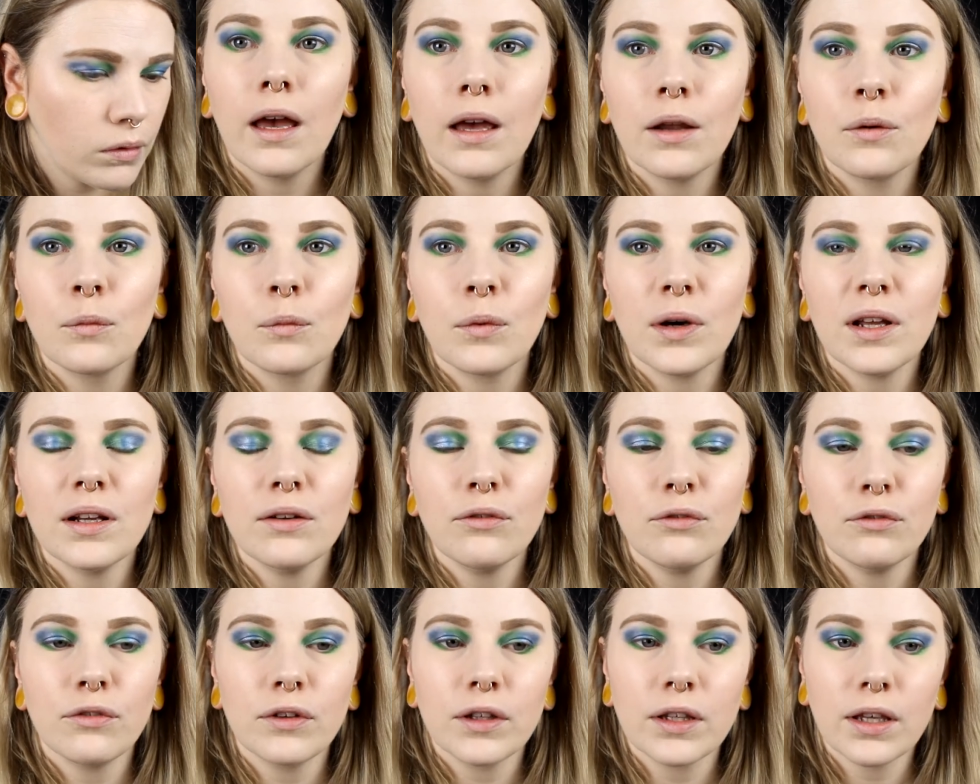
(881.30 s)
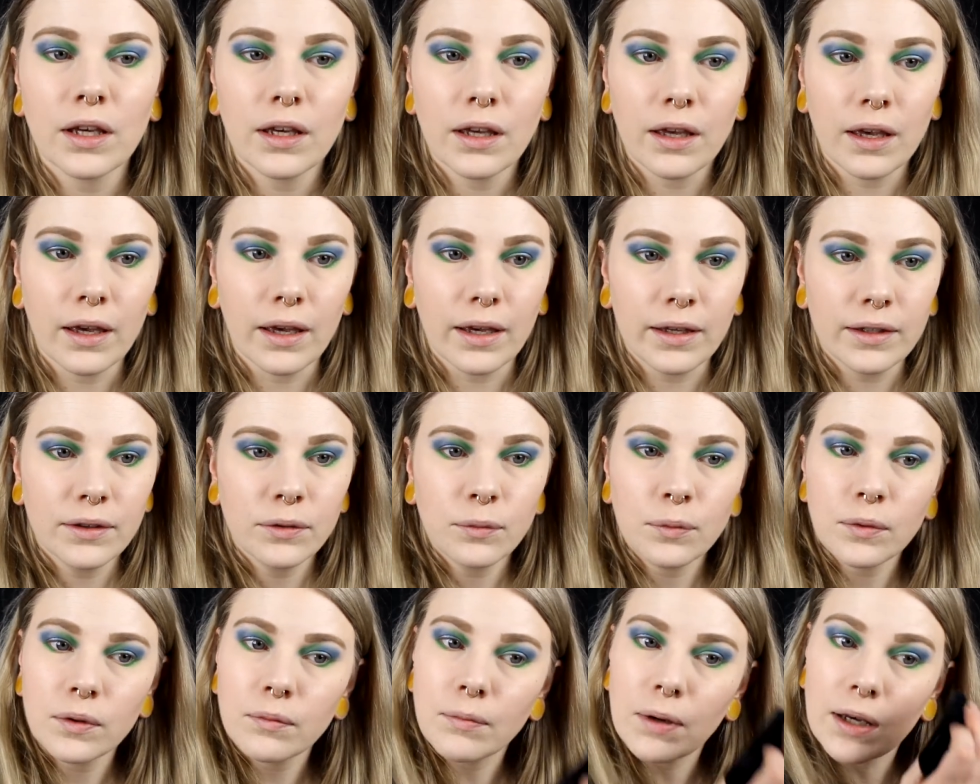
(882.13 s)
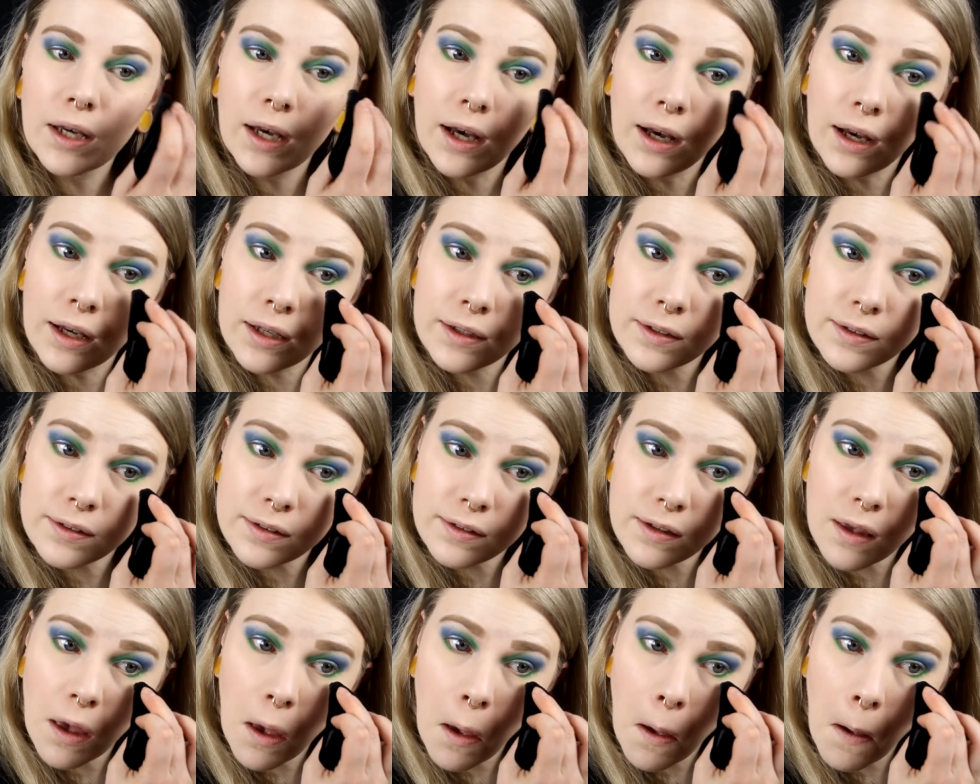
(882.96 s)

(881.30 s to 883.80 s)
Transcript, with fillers: And one thing I hate with my eyes,